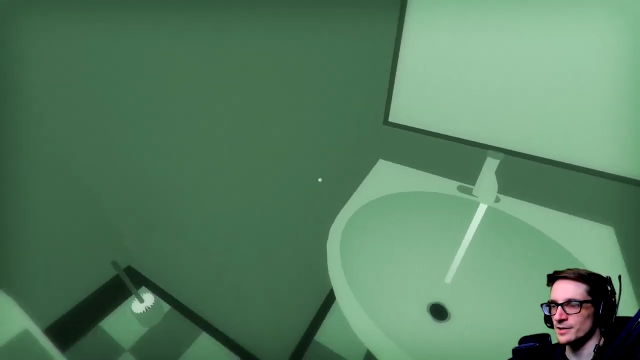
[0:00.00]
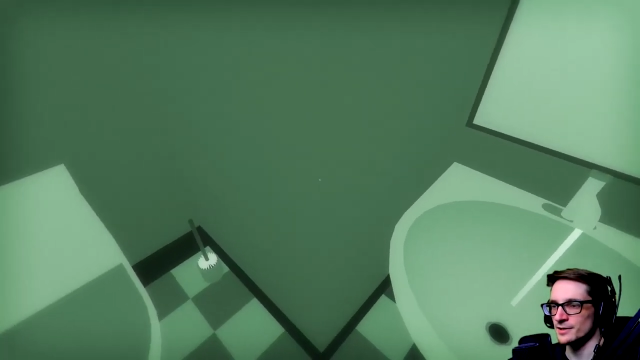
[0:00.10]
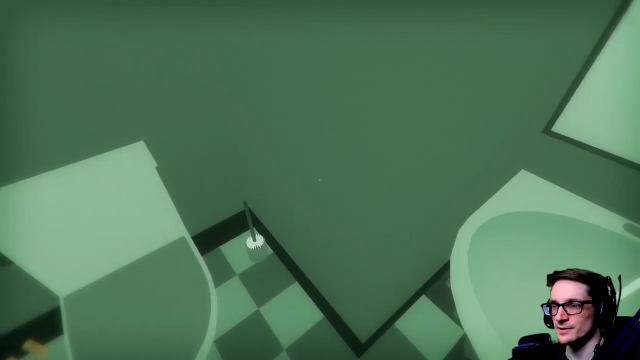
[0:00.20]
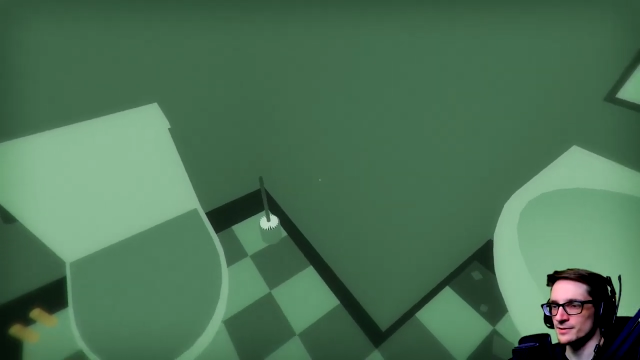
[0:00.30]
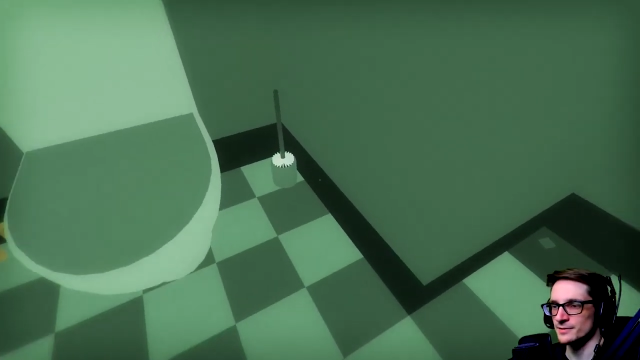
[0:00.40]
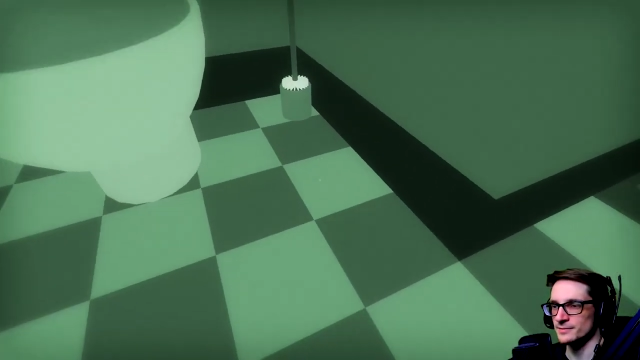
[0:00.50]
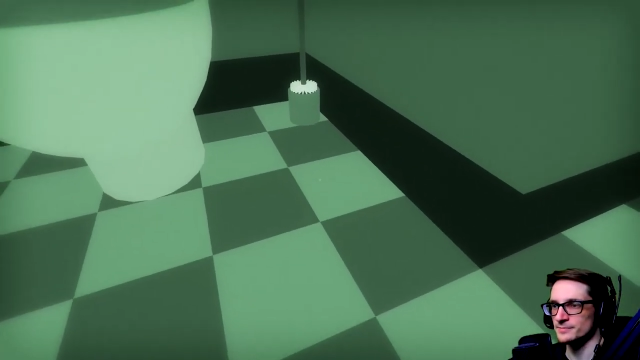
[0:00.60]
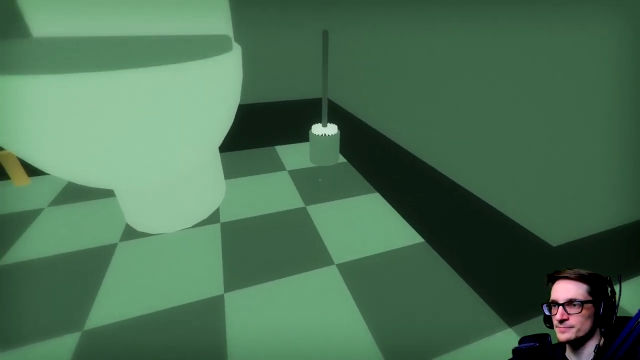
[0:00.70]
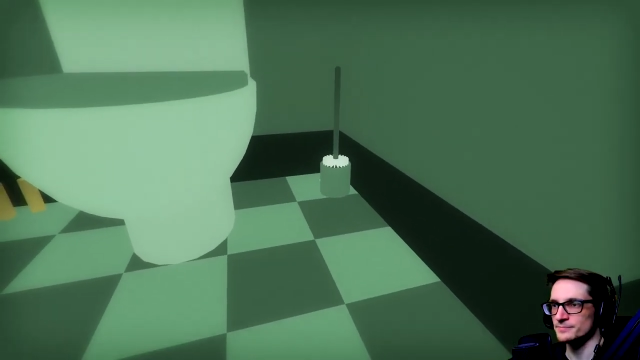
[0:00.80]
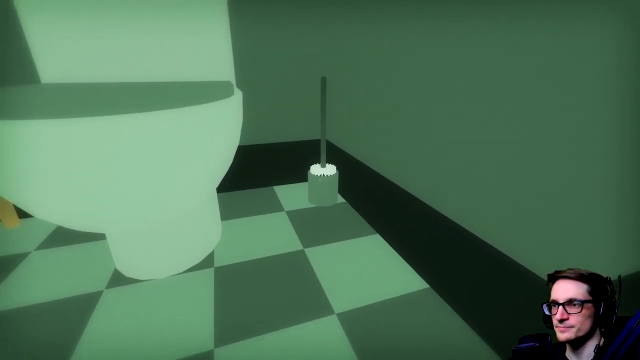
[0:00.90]

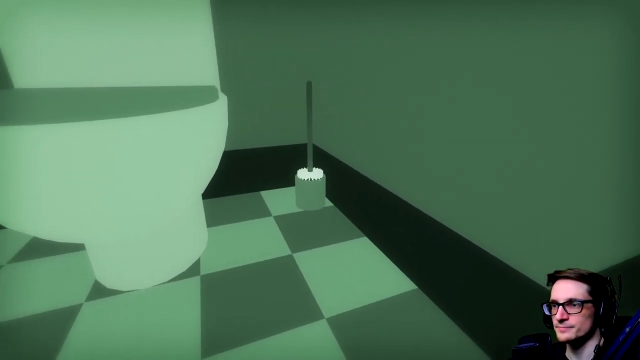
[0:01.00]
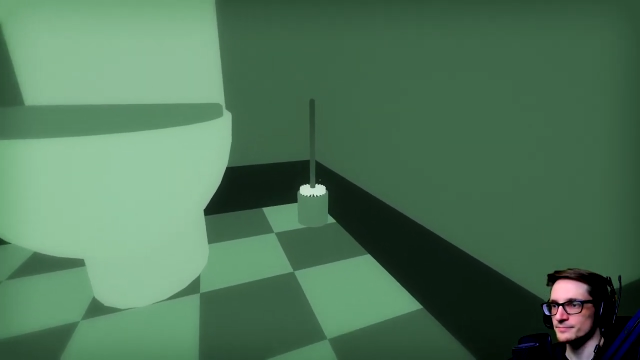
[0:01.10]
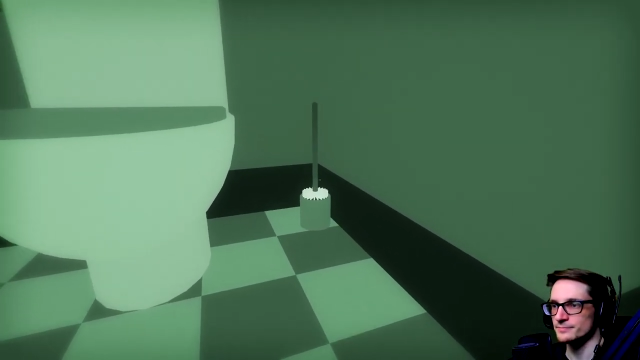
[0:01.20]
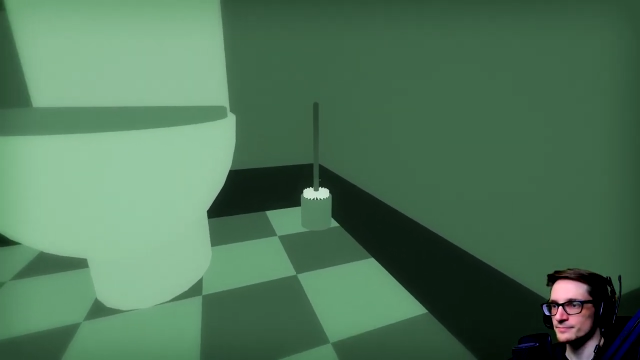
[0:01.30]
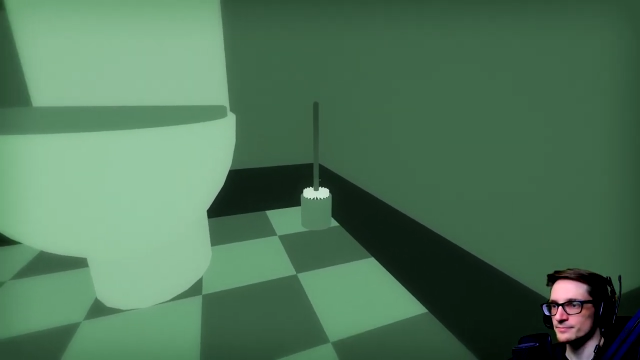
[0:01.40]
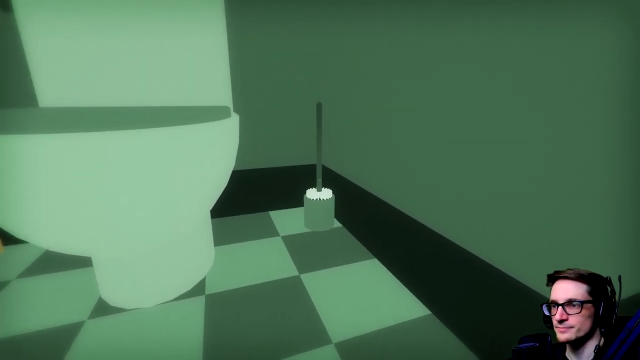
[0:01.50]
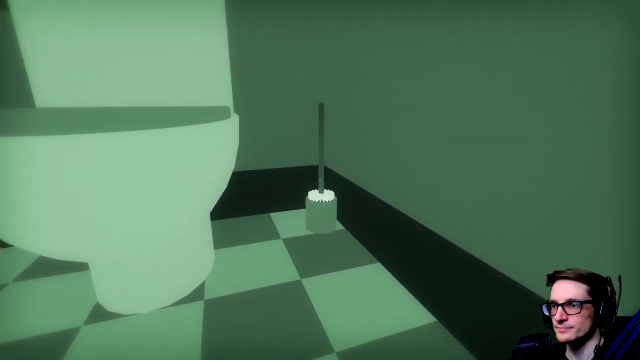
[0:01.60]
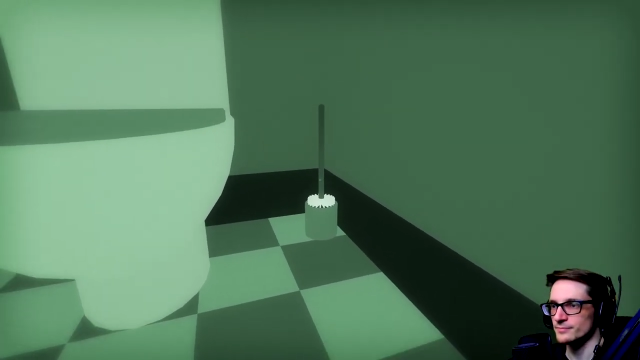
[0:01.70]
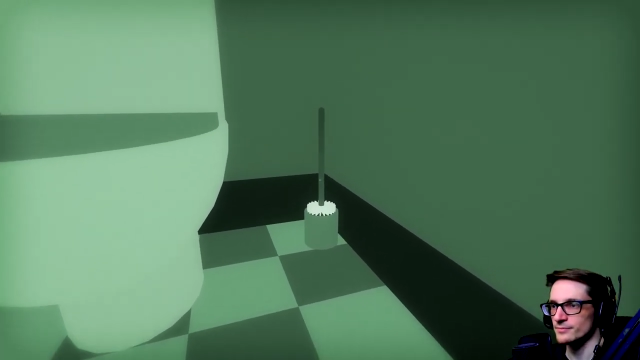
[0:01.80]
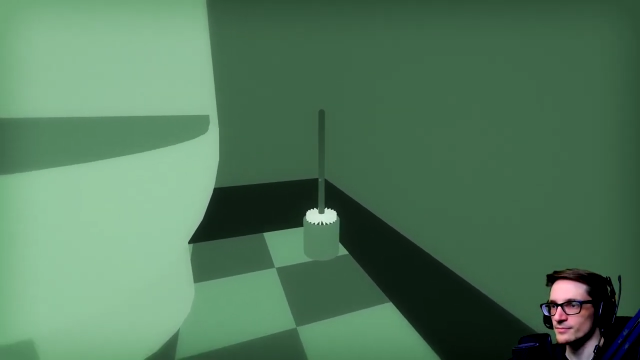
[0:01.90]

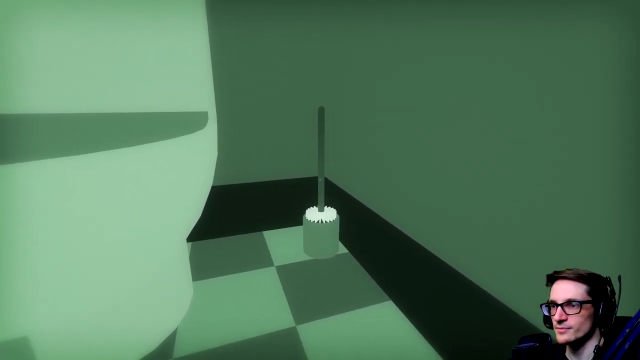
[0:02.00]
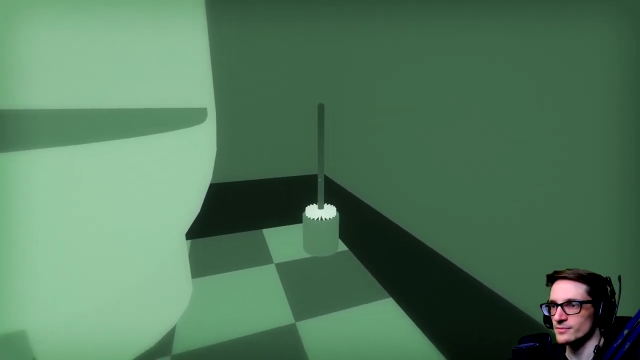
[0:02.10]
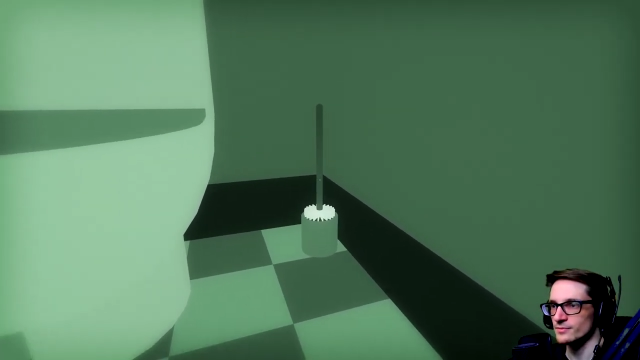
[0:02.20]
[no speech]